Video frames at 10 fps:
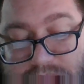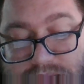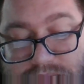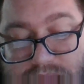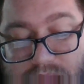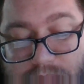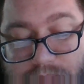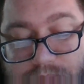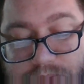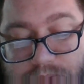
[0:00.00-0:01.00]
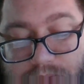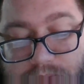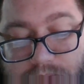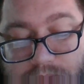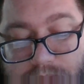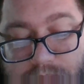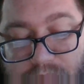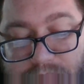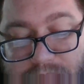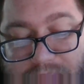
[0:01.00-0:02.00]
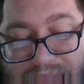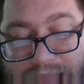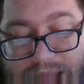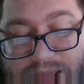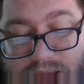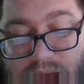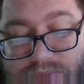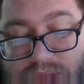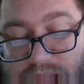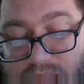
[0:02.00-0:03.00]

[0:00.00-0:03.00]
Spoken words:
is emblematic of the